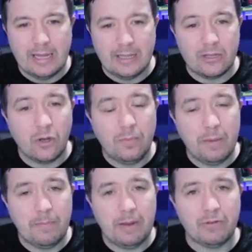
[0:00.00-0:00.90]
This could be a
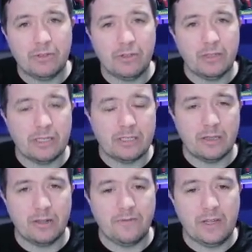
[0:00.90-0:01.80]
big result. This the,
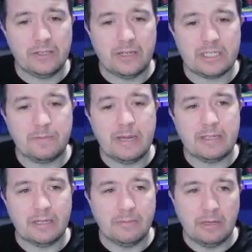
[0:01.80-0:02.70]
the fans are
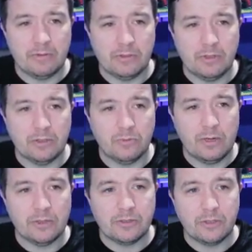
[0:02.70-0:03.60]
expecting a big result as
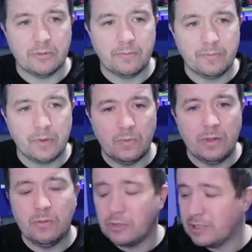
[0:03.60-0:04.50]
well, so we
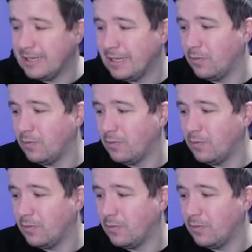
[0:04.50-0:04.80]
will see.